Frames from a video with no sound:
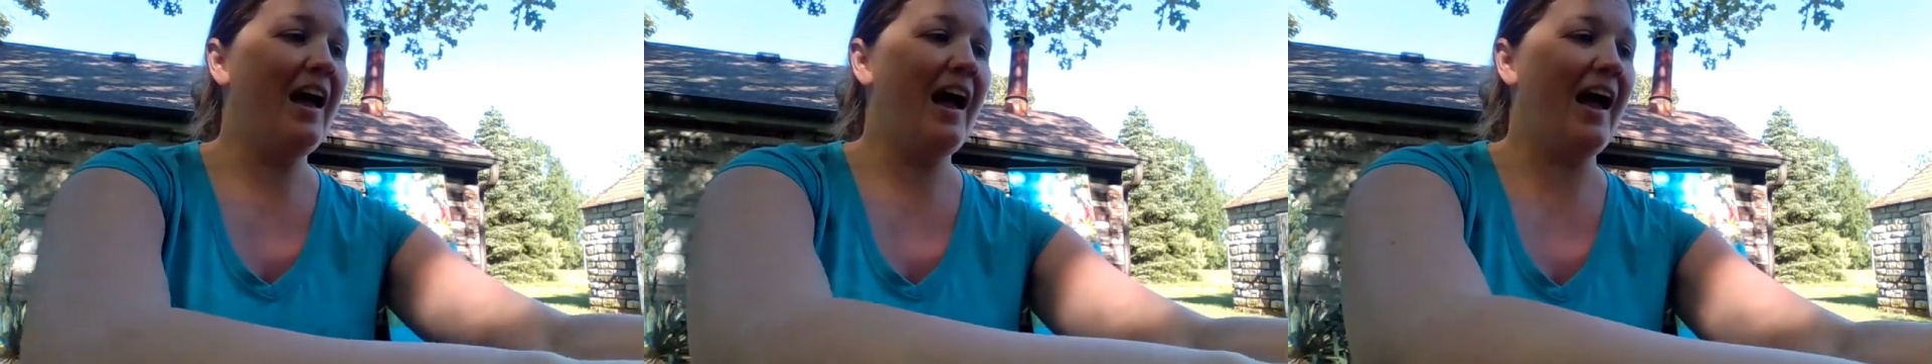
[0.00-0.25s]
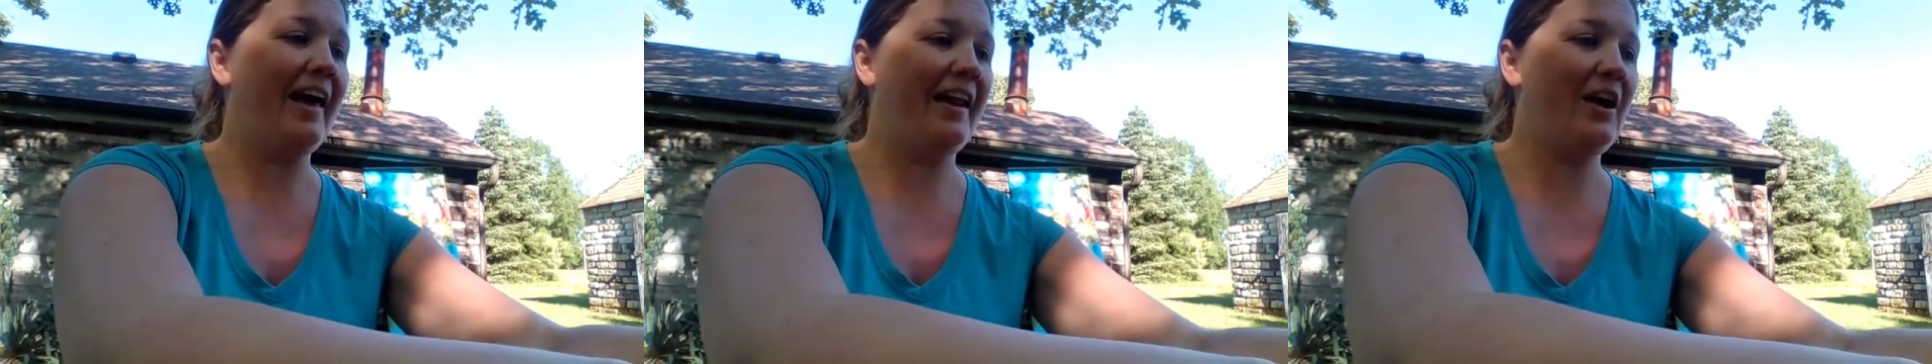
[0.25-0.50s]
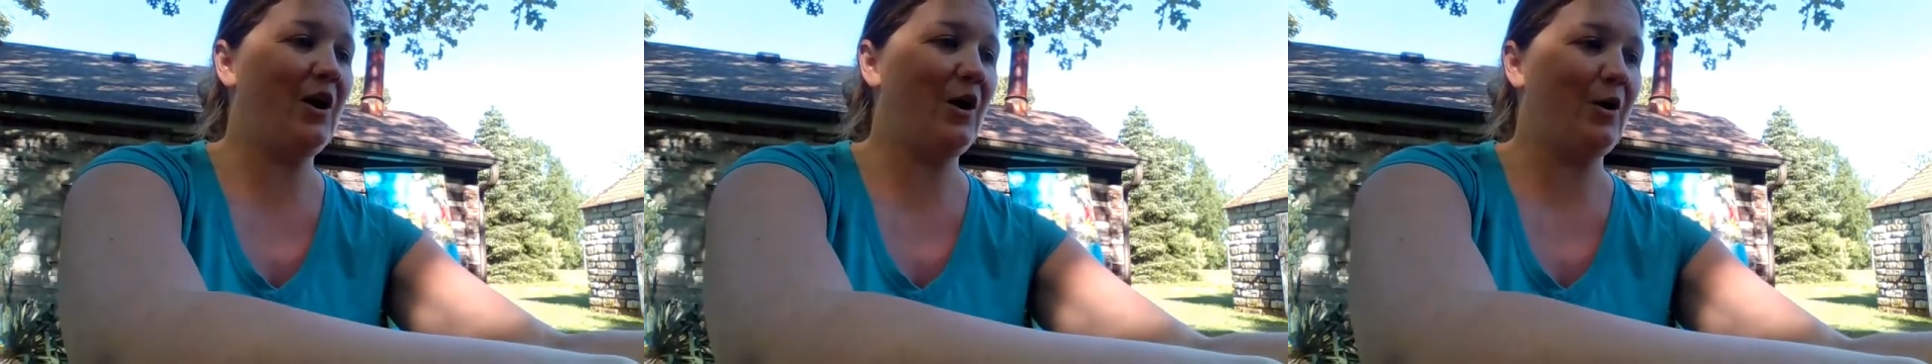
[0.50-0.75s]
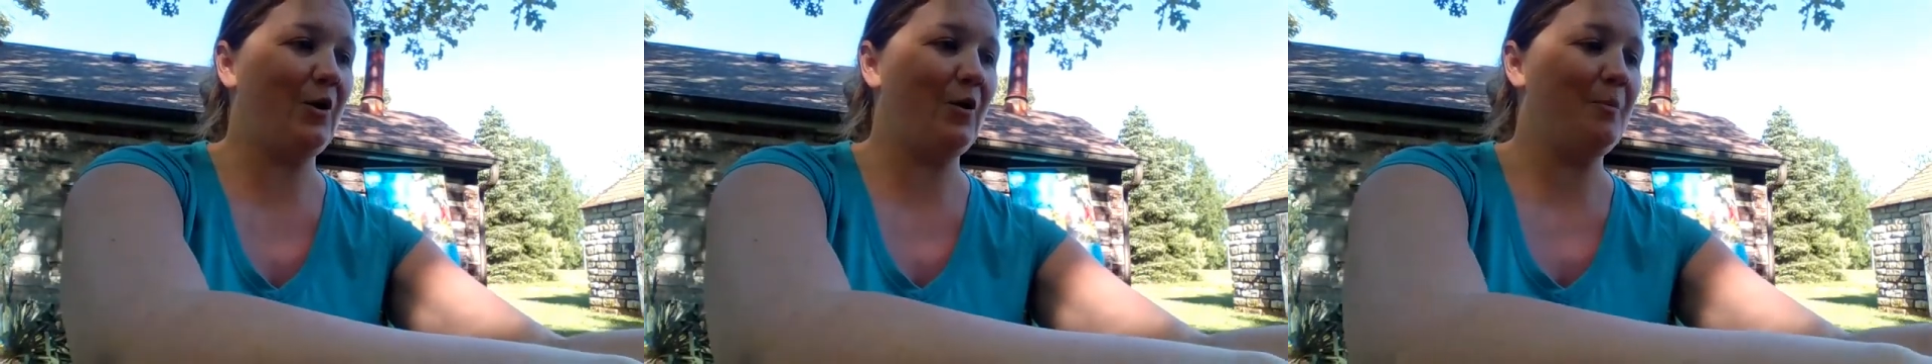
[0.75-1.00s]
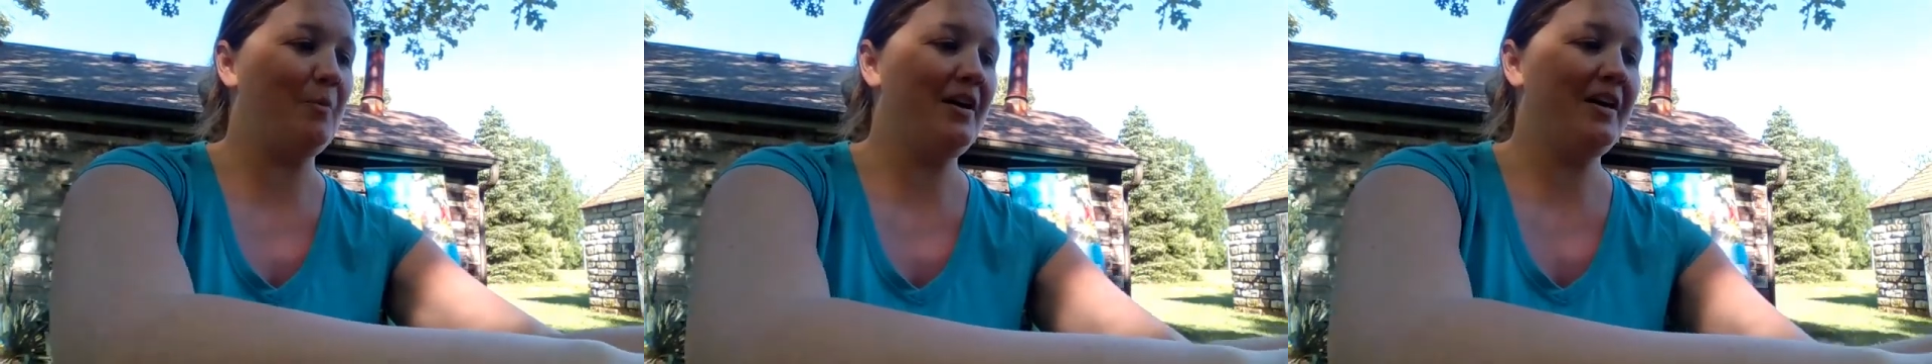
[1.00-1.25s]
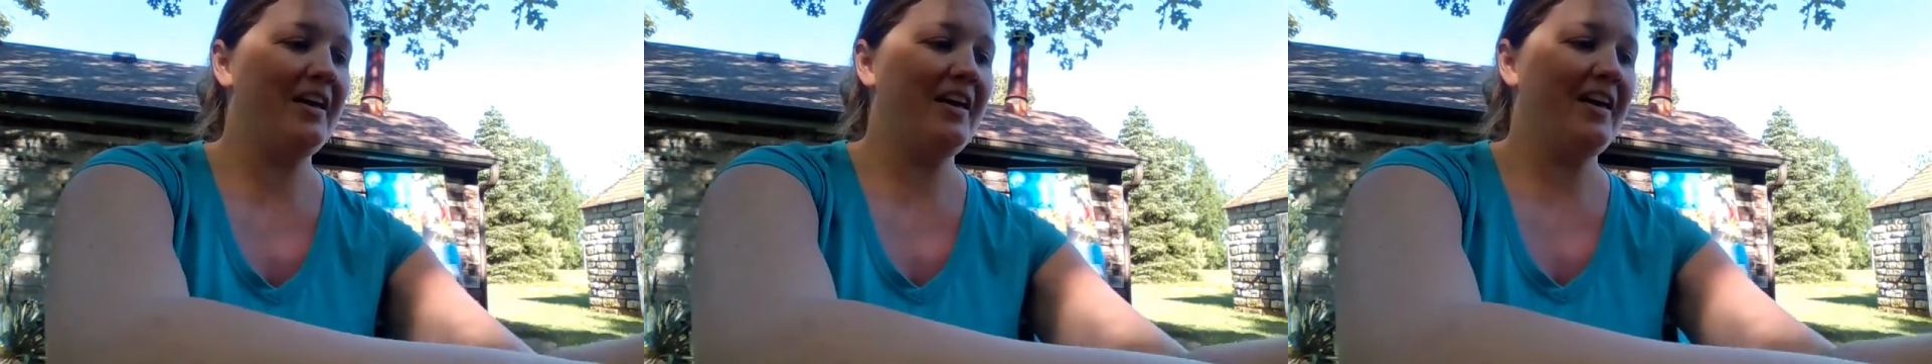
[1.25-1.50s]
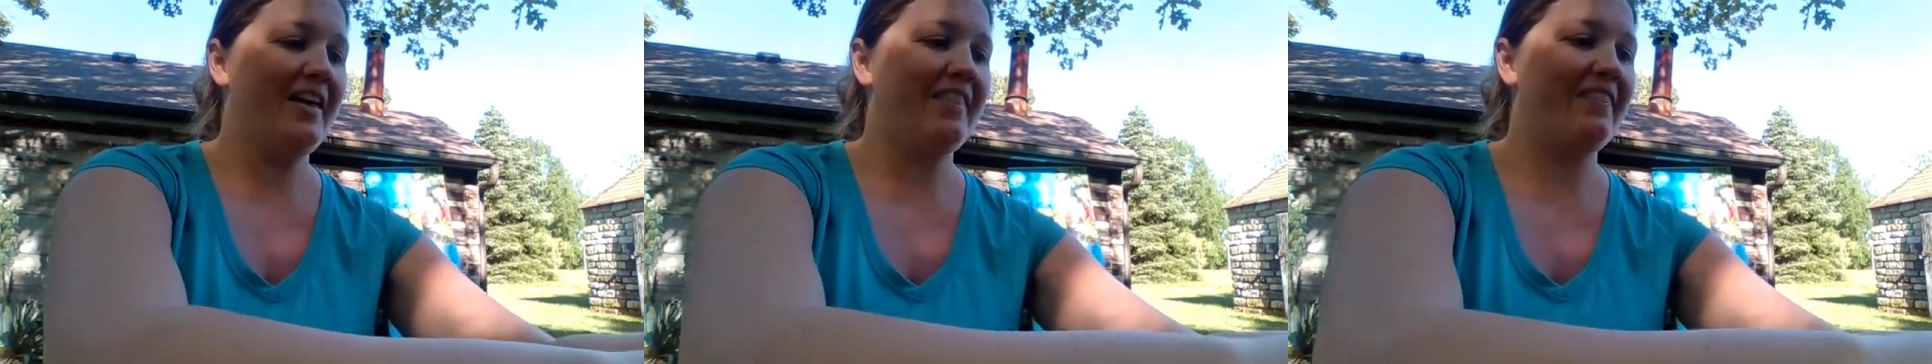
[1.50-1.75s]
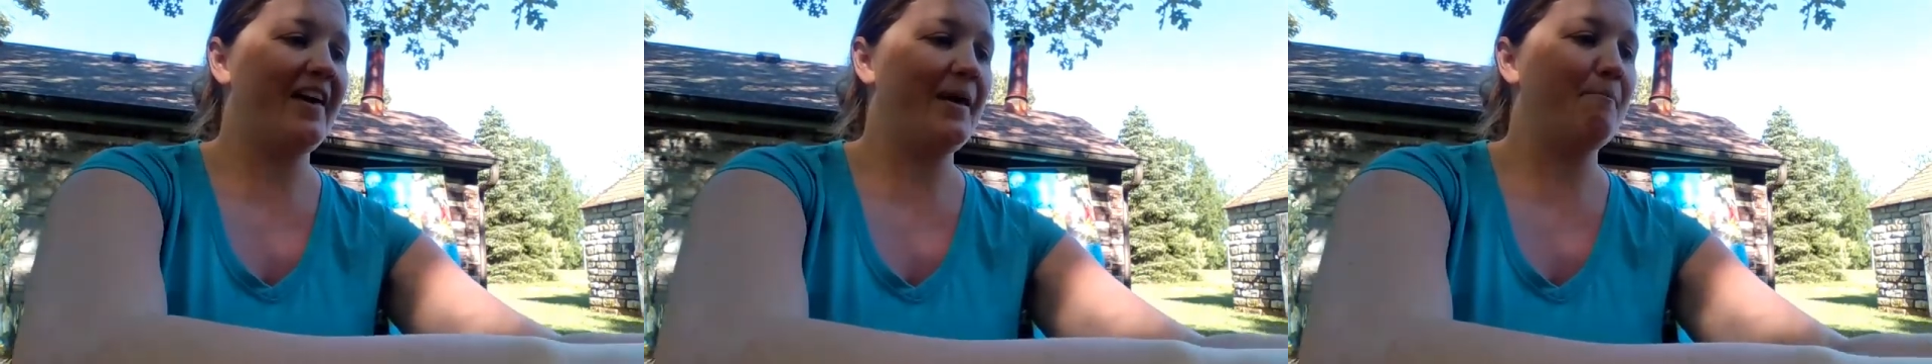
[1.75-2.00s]
at home
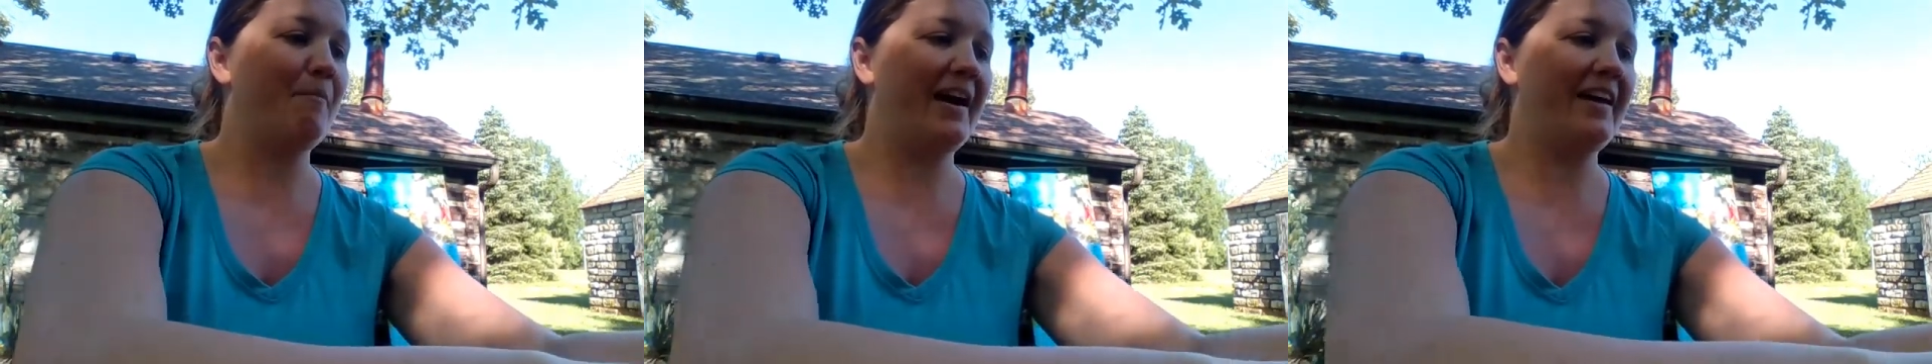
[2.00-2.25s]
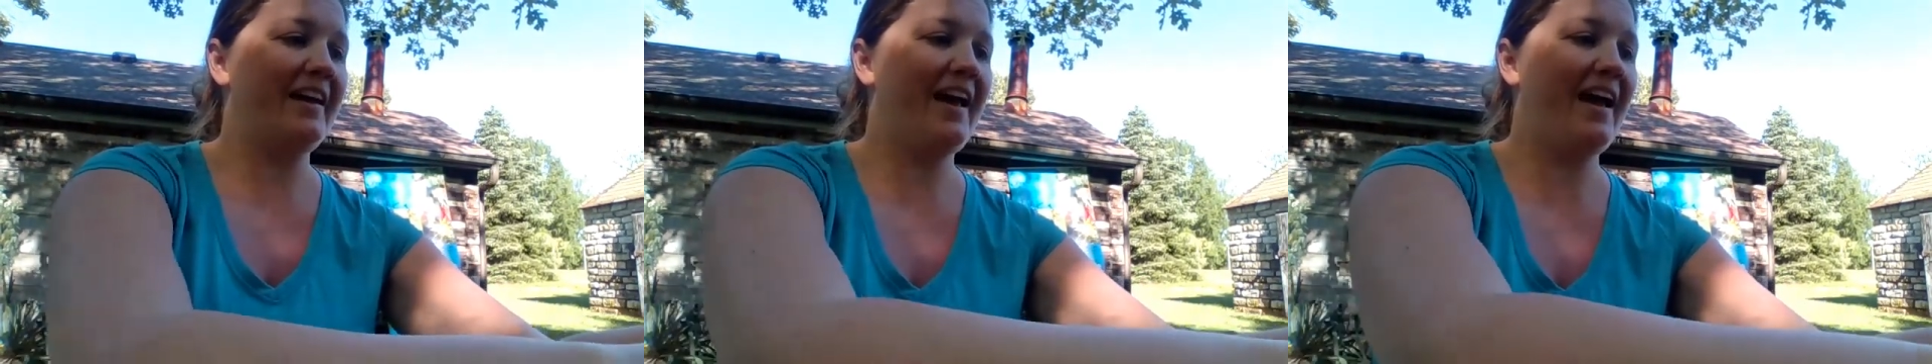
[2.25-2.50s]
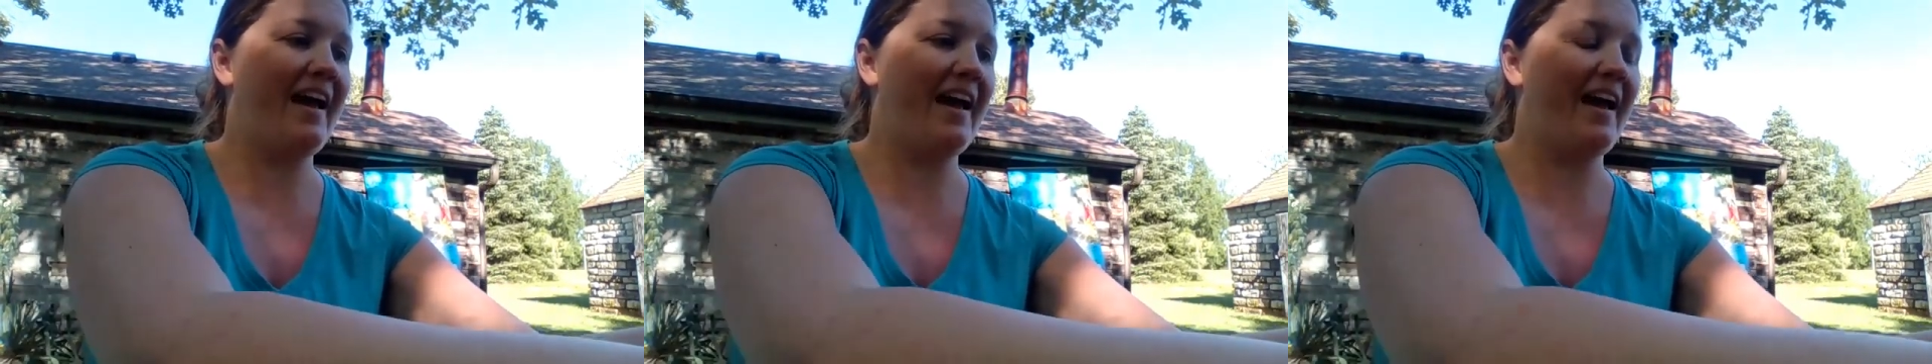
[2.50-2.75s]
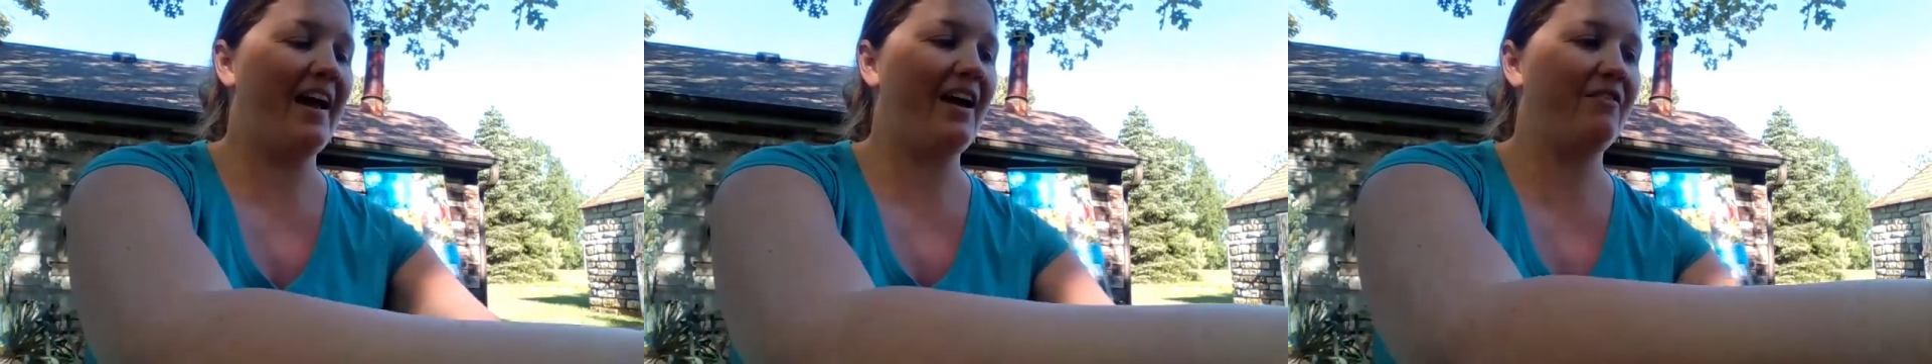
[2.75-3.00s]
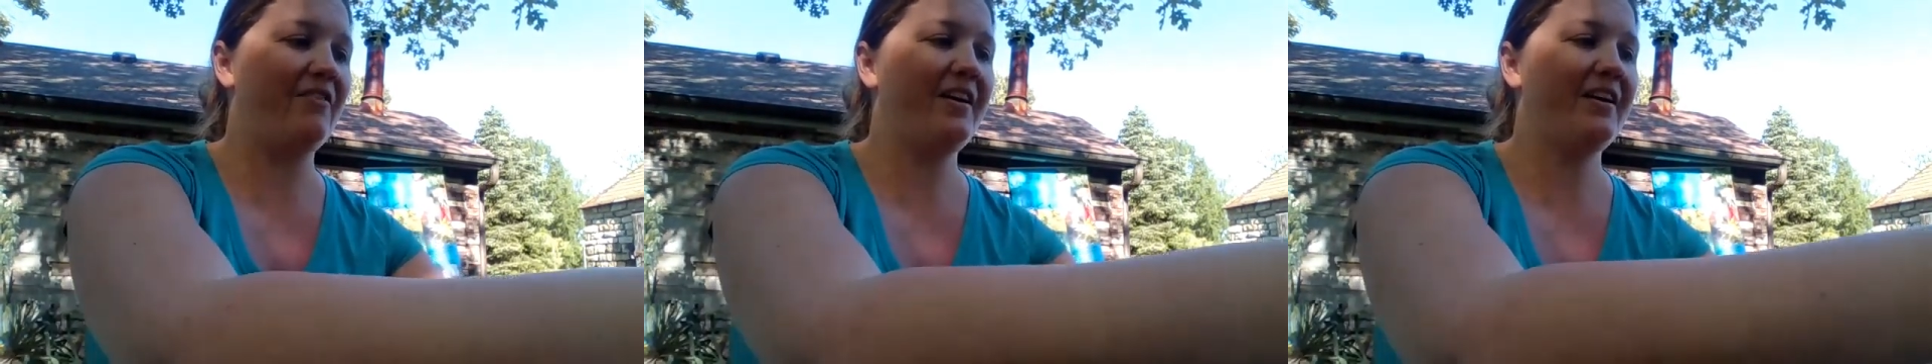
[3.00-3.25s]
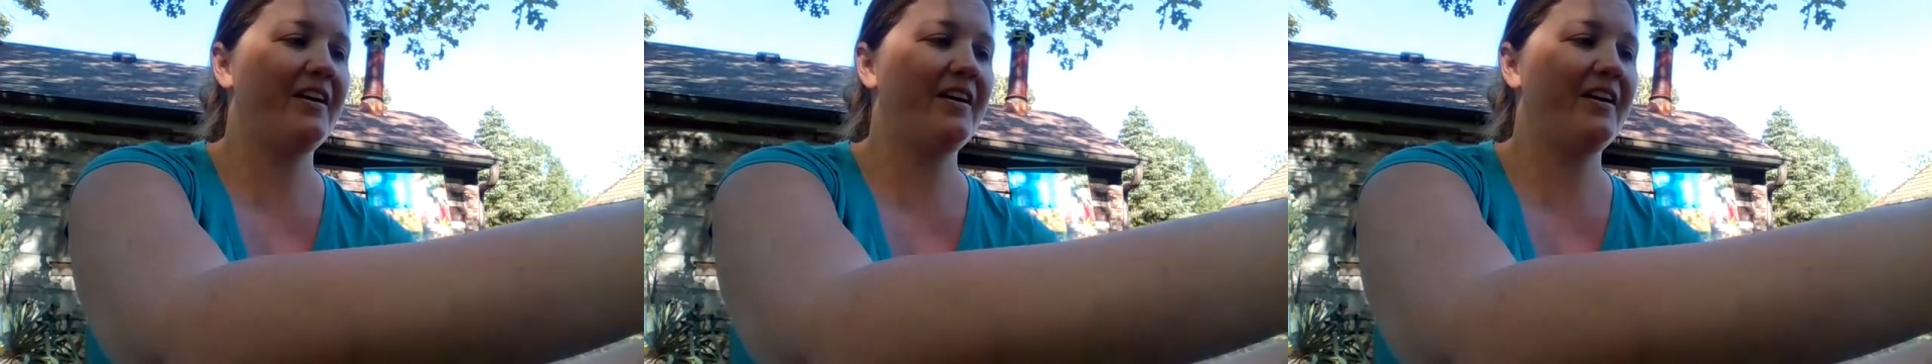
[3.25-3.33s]
that might have